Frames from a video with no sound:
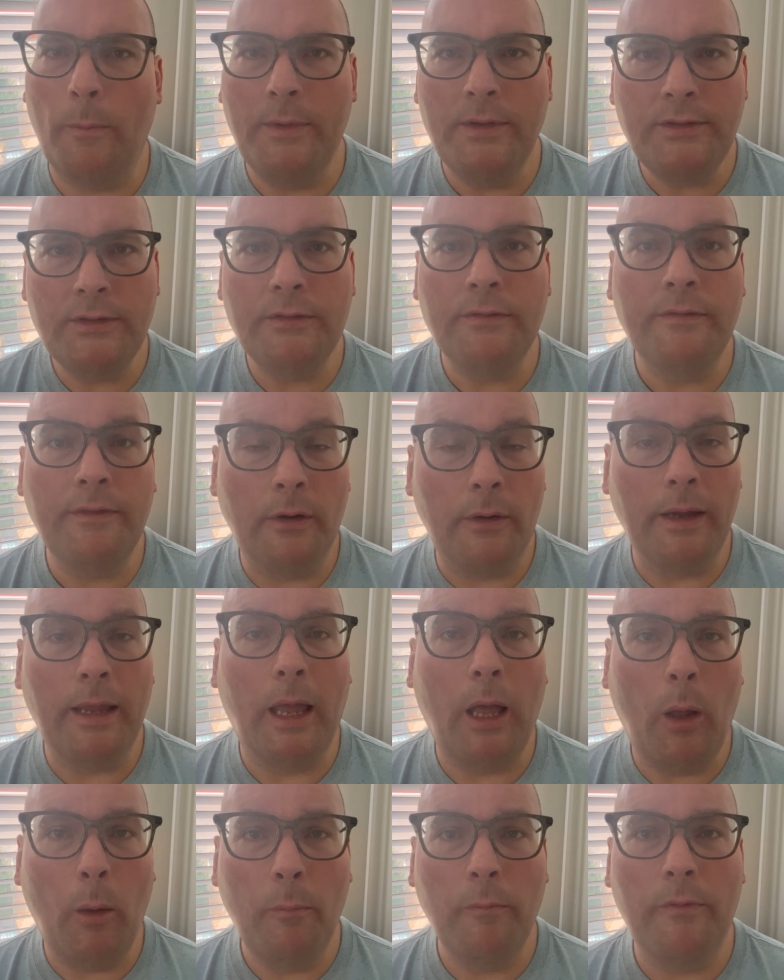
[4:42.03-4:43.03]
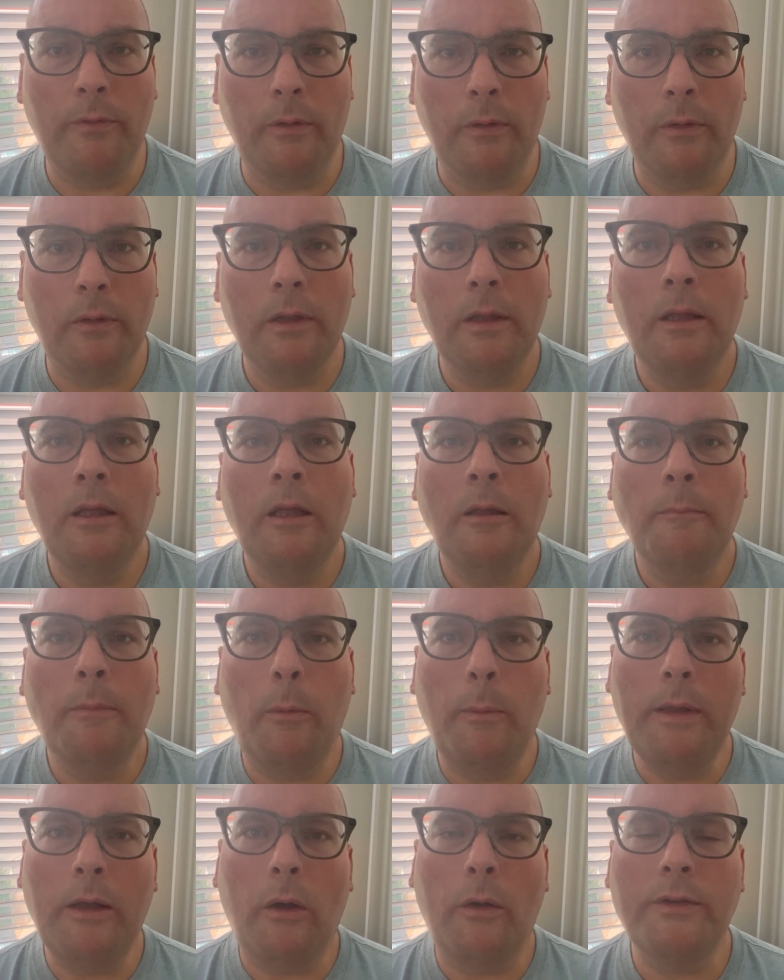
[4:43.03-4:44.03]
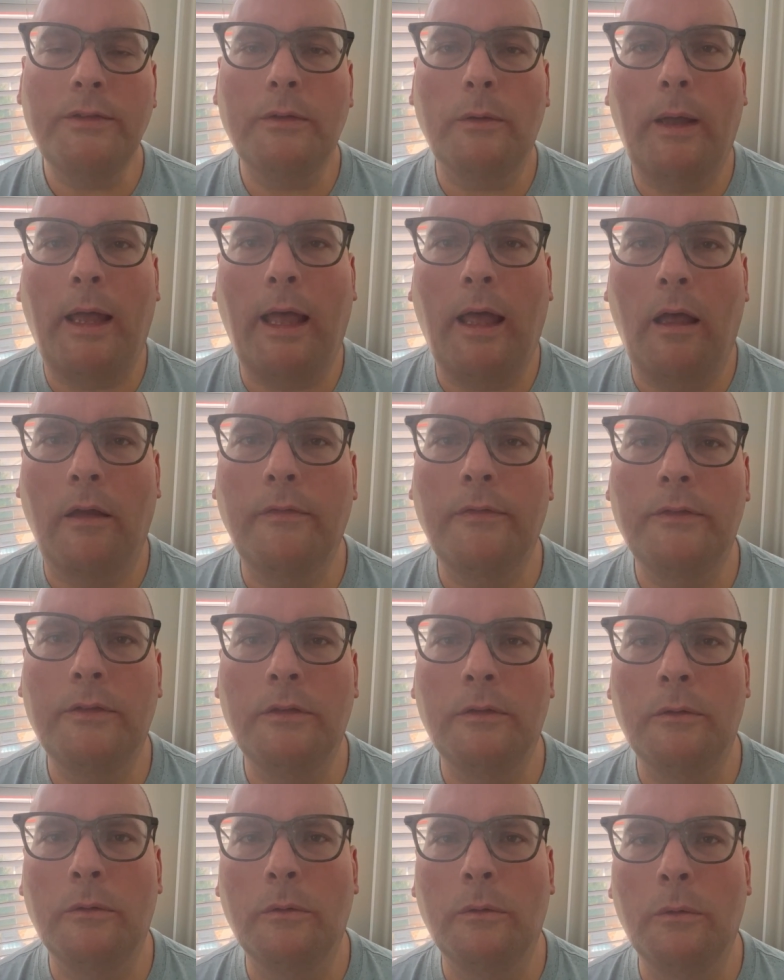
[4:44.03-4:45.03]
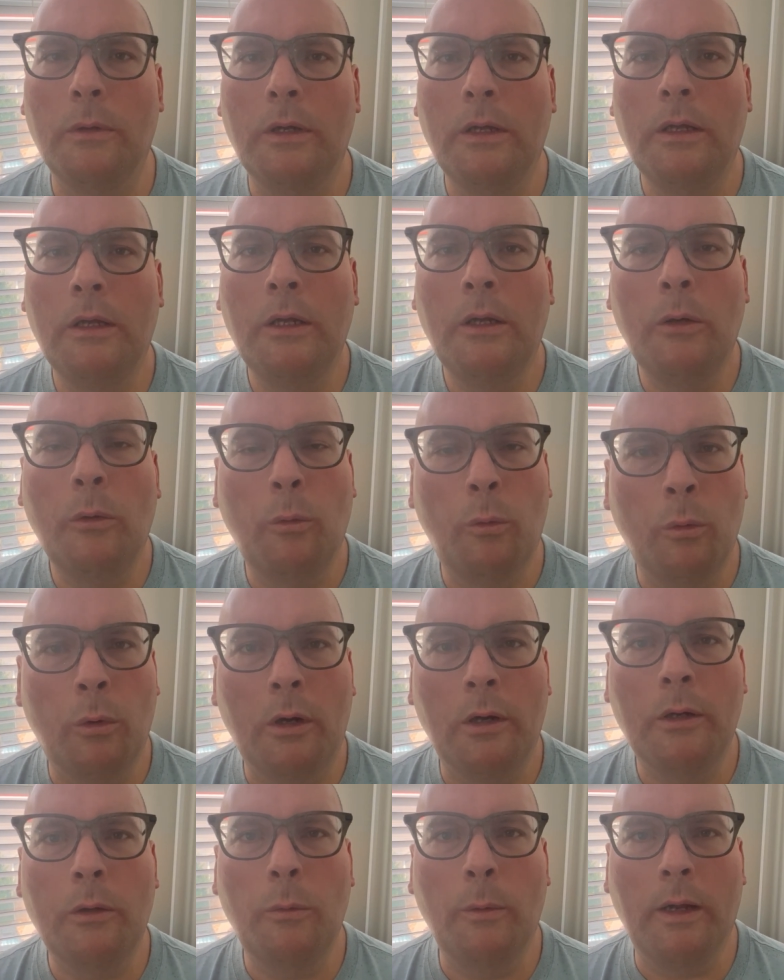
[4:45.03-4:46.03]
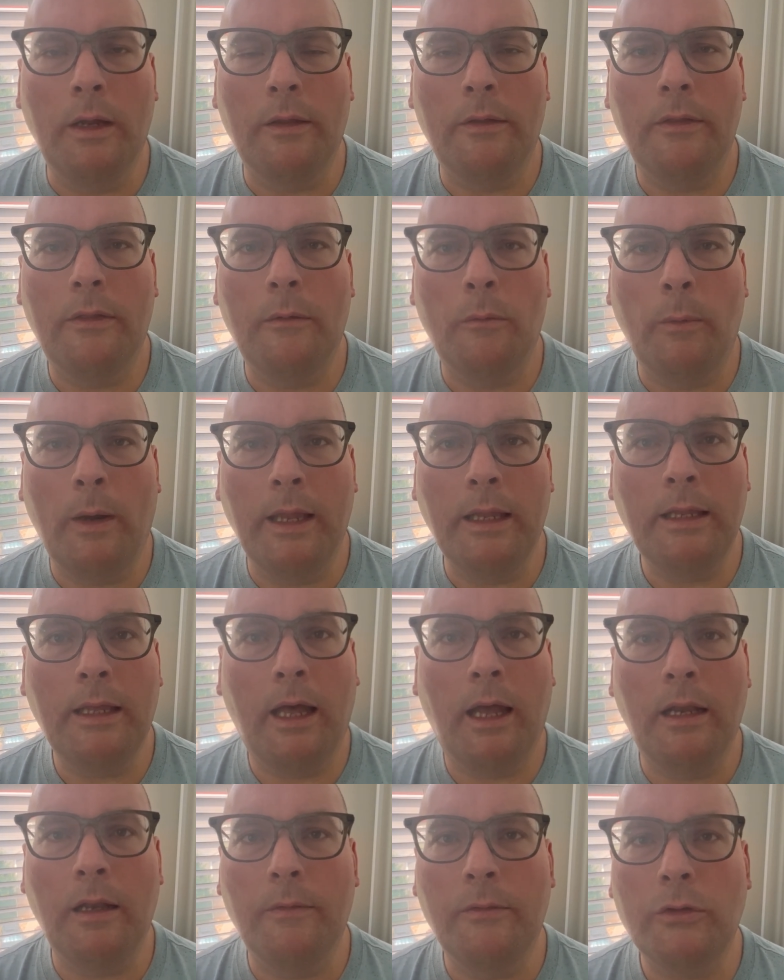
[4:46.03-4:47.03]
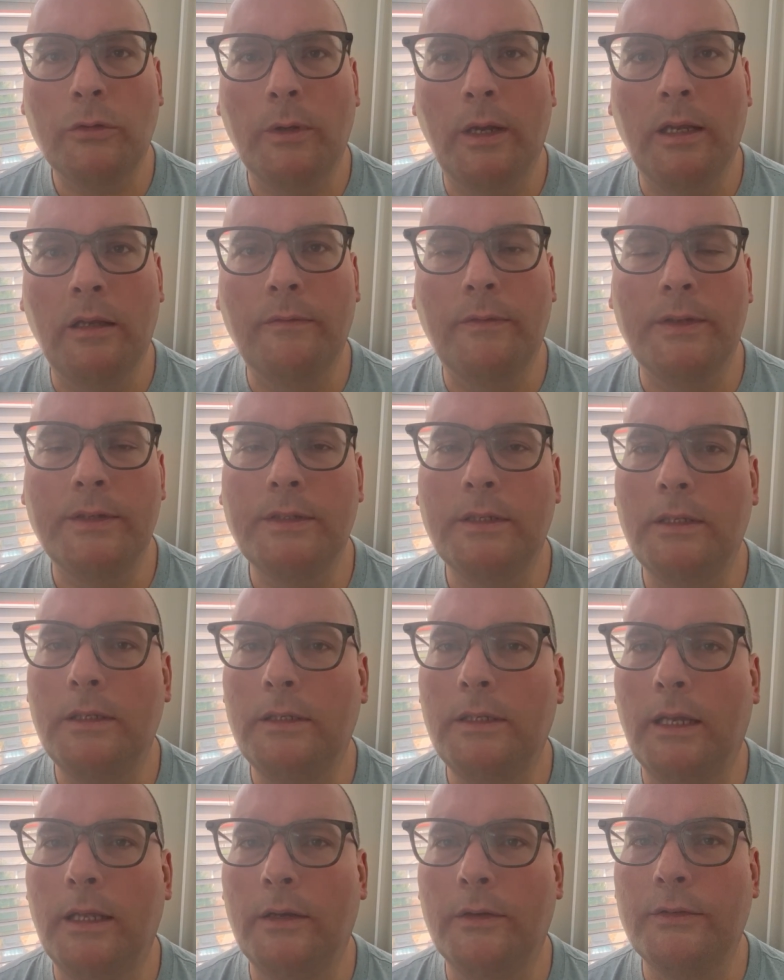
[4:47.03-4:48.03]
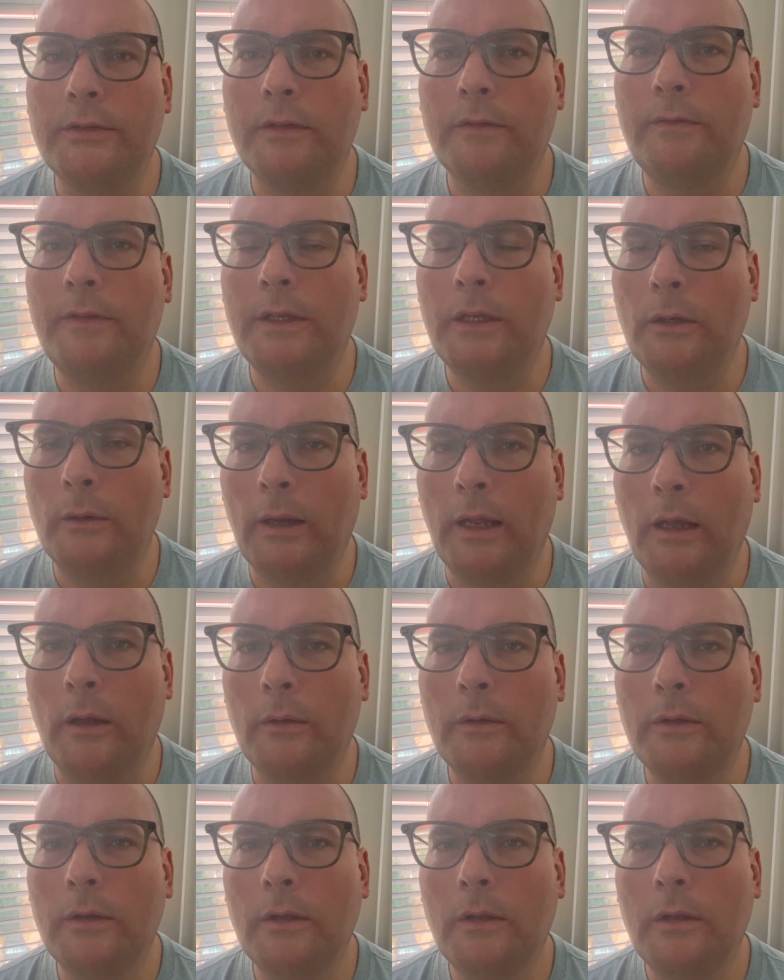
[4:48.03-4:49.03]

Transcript: This is very helpful, but we also have to work with the right kind of trained facilitators to figure out